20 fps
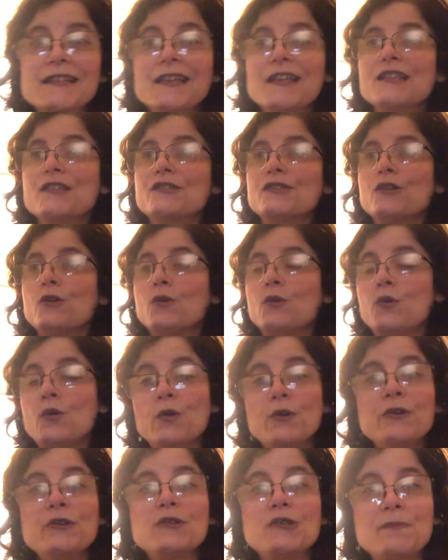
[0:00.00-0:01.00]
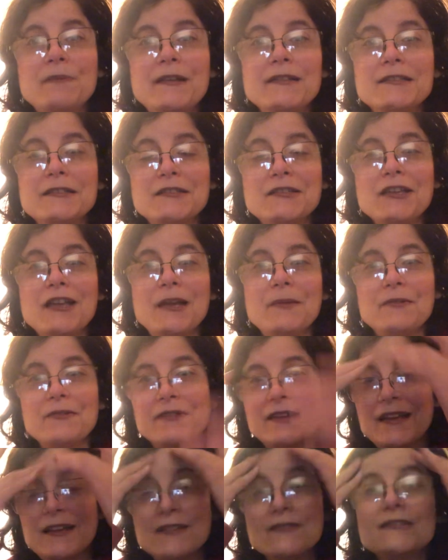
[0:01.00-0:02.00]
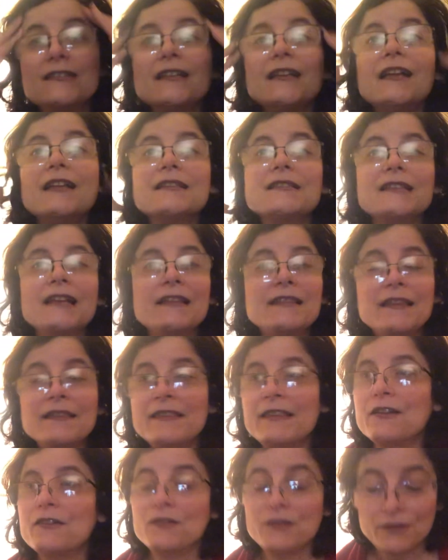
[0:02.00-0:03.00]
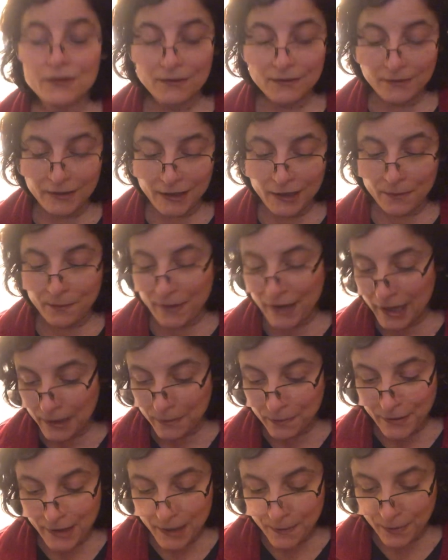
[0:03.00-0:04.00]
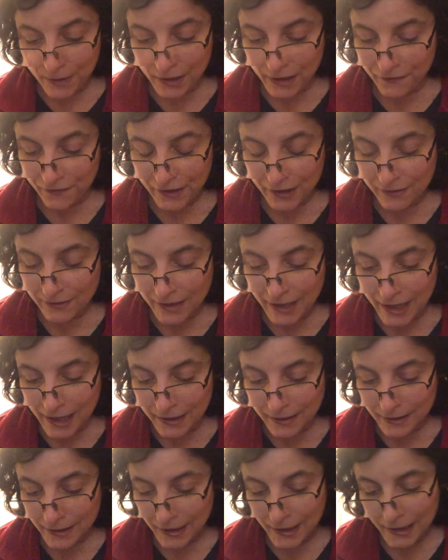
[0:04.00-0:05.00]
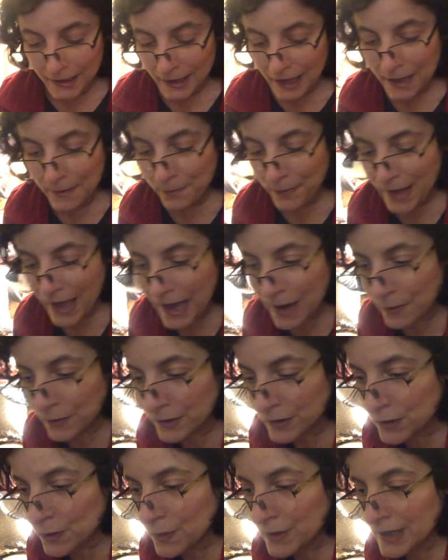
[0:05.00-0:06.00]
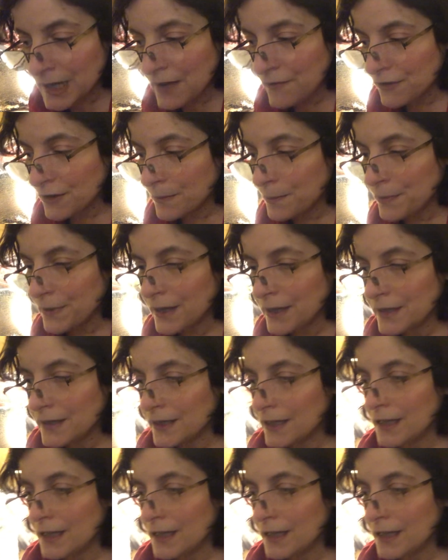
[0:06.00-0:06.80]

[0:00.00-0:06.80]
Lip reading: So who are you spending time around? It's not that they're, bad people if they're not empowered or whatever, but,